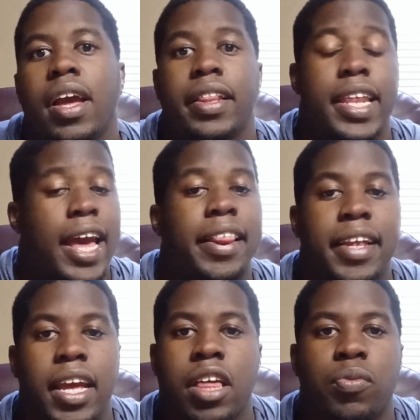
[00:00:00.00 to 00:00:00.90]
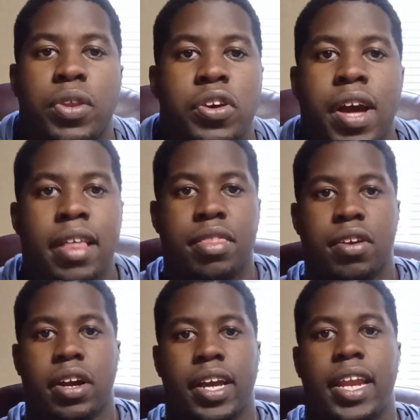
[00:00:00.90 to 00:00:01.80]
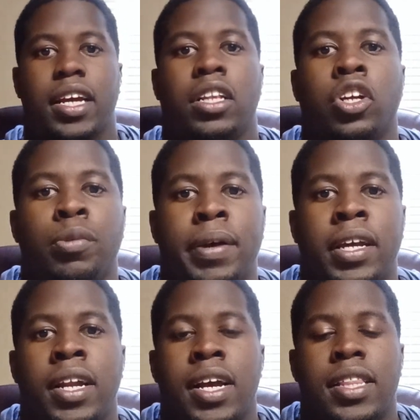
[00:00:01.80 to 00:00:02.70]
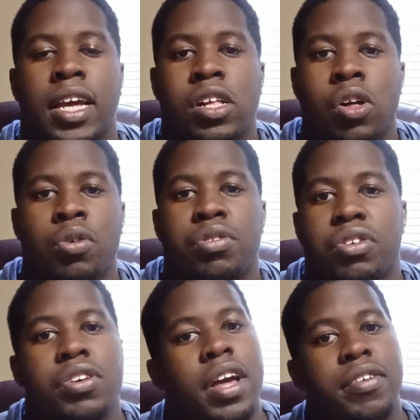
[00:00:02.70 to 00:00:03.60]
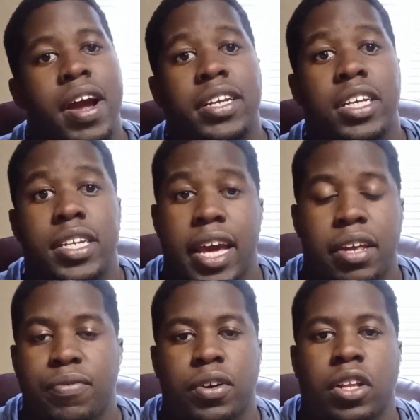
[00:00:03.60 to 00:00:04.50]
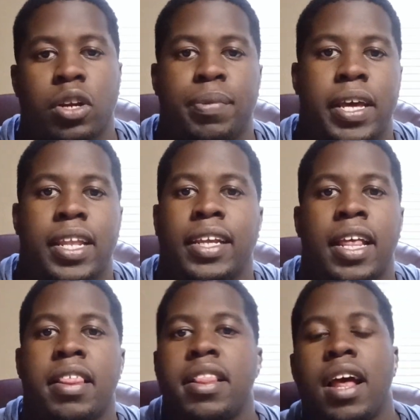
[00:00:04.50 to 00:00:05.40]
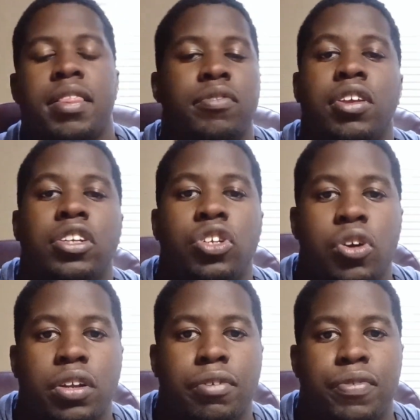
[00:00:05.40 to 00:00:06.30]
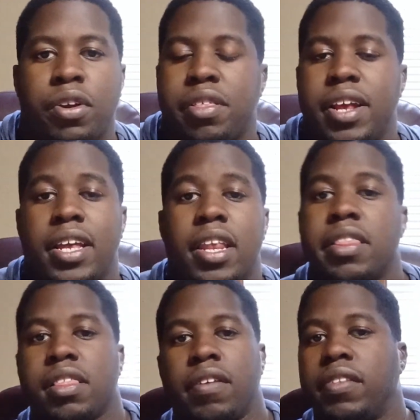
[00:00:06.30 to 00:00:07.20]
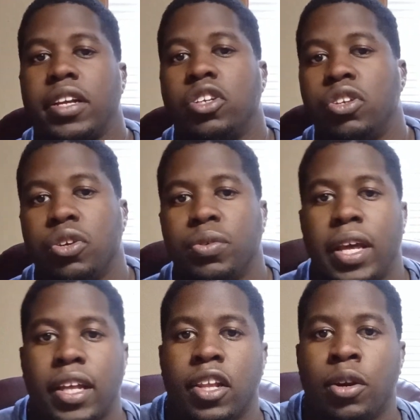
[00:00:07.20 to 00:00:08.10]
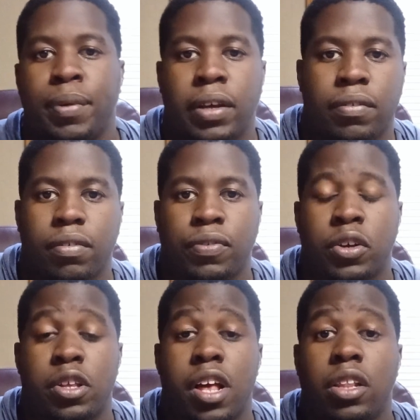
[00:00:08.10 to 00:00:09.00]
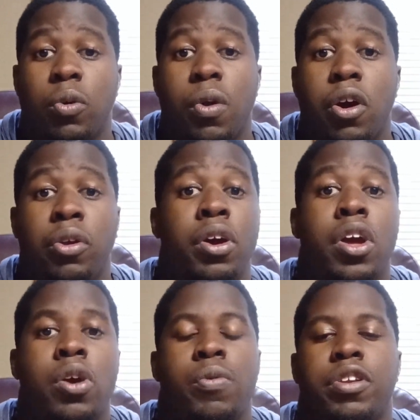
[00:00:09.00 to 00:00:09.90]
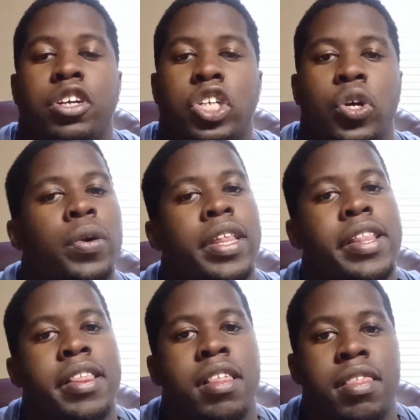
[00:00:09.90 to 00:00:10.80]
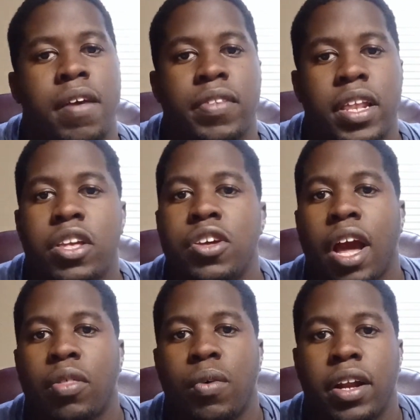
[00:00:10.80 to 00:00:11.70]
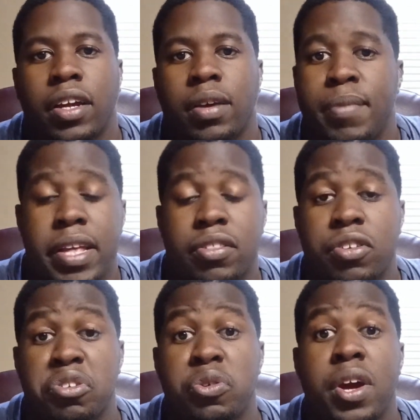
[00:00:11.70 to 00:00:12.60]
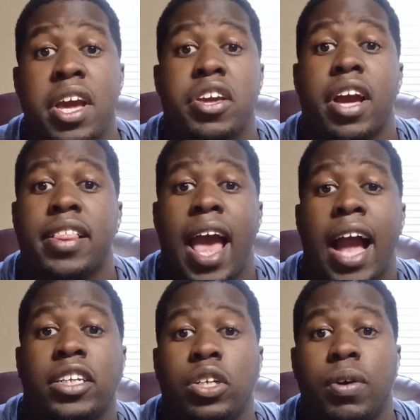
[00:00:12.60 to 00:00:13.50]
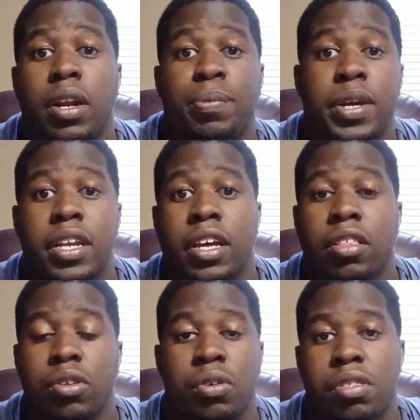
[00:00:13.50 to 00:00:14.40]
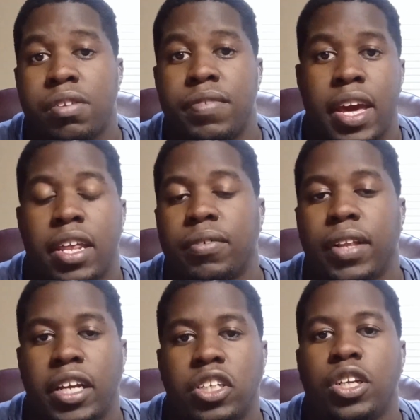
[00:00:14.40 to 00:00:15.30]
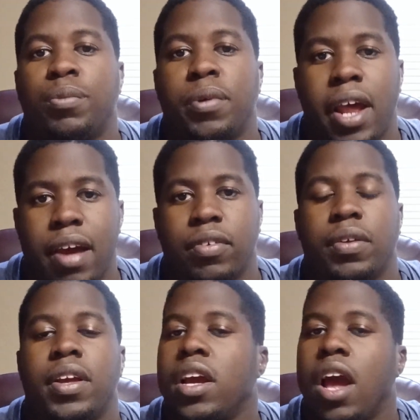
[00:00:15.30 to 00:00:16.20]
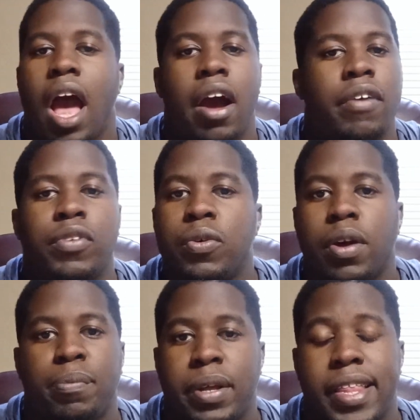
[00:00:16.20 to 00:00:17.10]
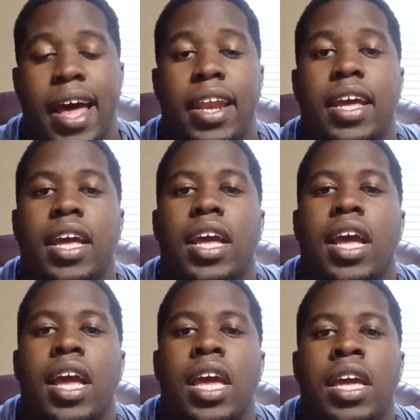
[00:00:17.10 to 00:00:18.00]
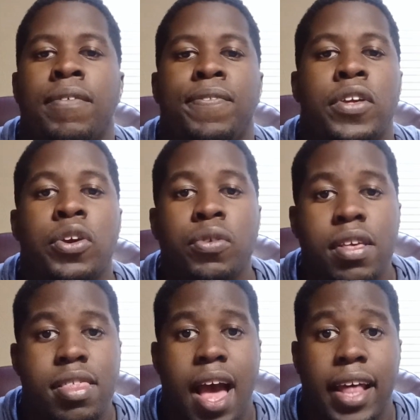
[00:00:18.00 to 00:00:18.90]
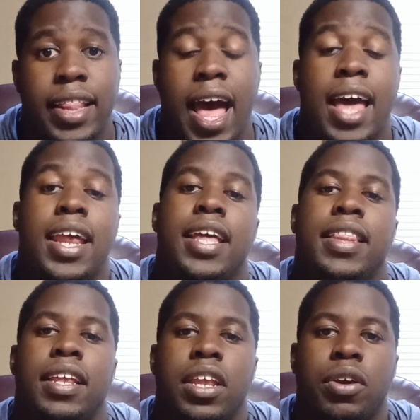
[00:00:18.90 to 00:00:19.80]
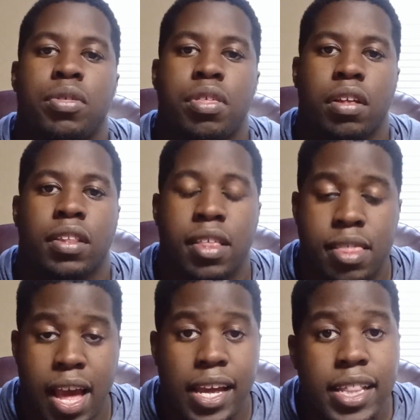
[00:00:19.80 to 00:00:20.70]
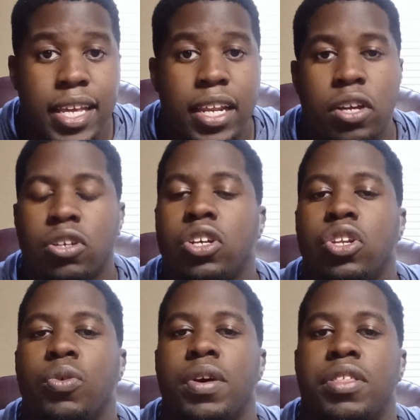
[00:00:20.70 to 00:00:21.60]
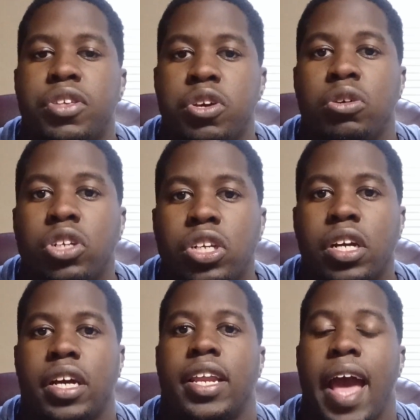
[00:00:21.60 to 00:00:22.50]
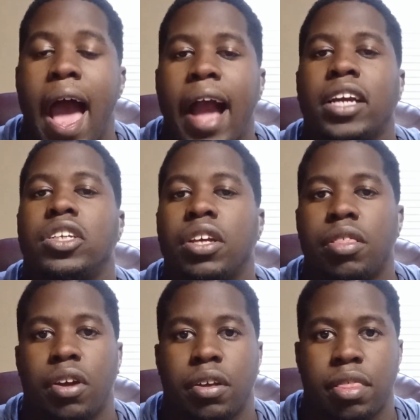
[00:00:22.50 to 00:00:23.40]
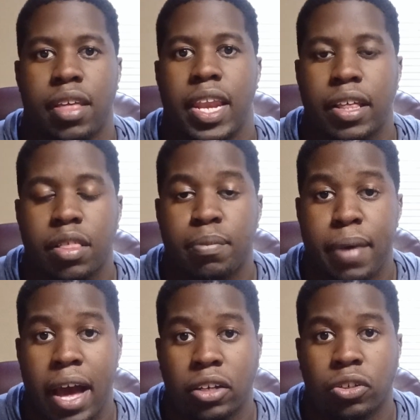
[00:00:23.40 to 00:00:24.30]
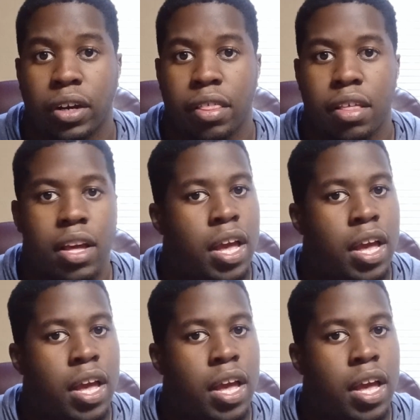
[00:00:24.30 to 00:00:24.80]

The next thing is when you guys start getting a little bit like closer, you guys are actually dating for a little bit. Like this is not something that you do on the first date. This is something that you do like a little bit further down the road when you're sure that this is something that you guys want to commit to. You guys actually want to be in an exclusive dating relationship, whatever. However you want to put that if you decide that, then there's the second thing that you should do is you should actually start setting some boundaries.